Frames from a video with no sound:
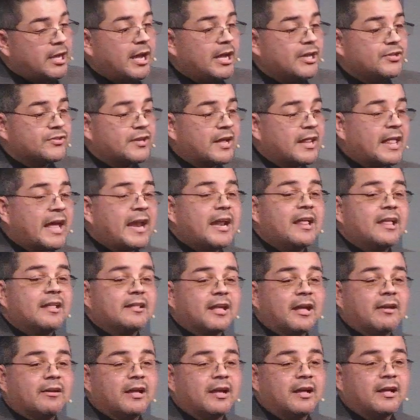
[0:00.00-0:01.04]
Because a
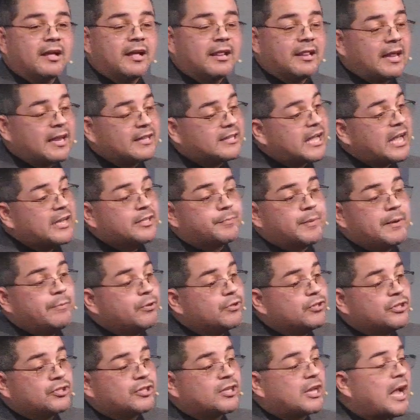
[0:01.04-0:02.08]
lot, of, a, a, lot of
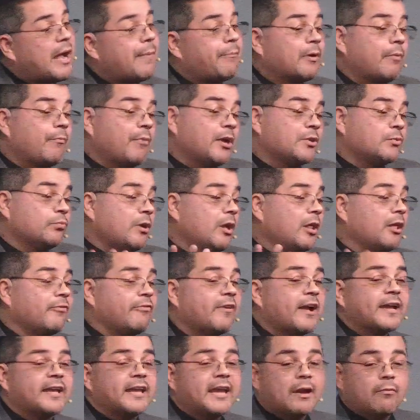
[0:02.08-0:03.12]
times people just compromise.
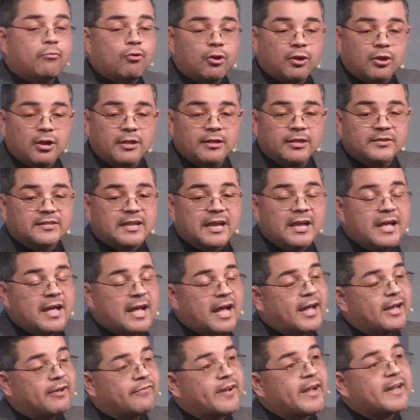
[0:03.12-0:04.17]
Well, if I can't work on the
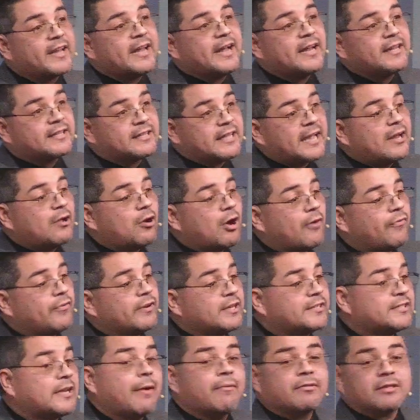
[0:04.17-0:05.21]
Sabbath, if I can't take
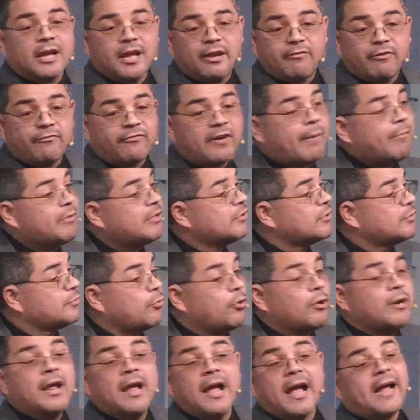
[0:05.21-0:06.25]
off on the Sabbath, I have a
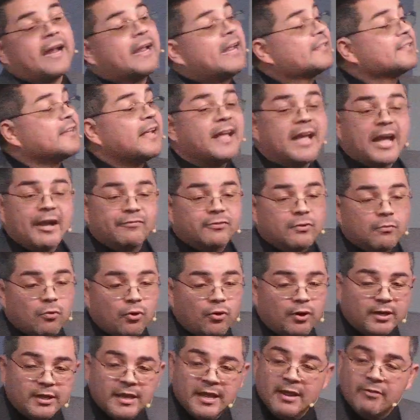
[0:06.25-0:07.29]
family to support, I guess I'll
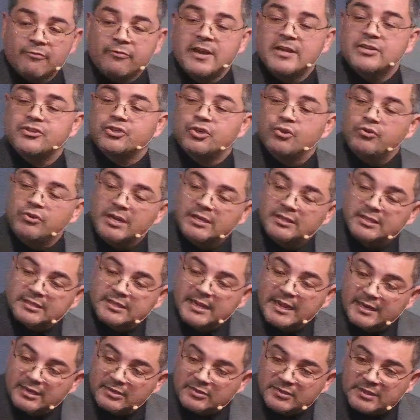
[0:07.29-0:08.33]
have to work. Friends, you
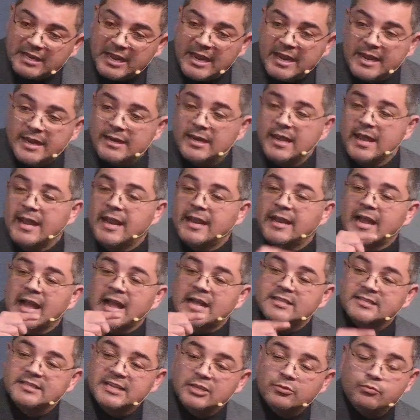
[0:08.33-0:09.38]
need to take a stand.
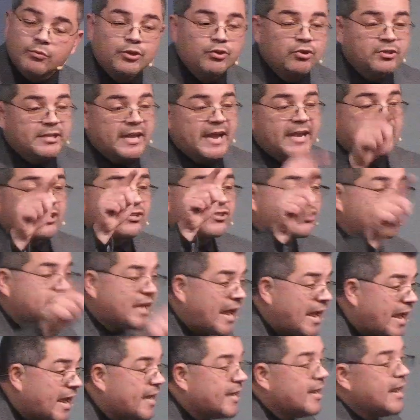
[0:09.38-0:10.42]
And God says when you take a
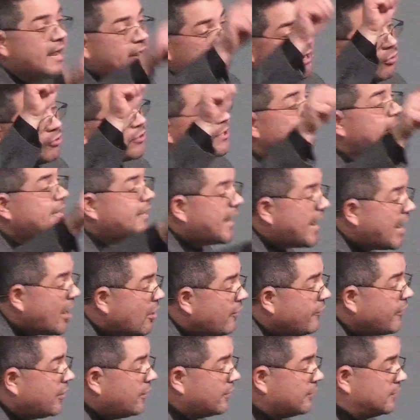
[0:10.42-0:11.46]
stand, He'll take
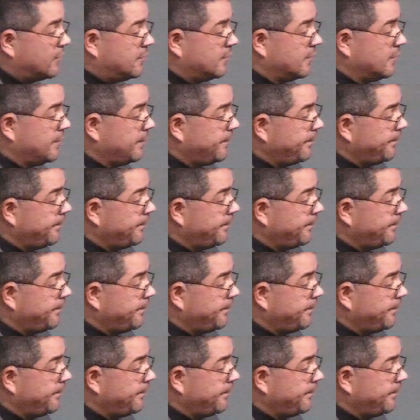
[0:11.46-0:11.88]
care of you.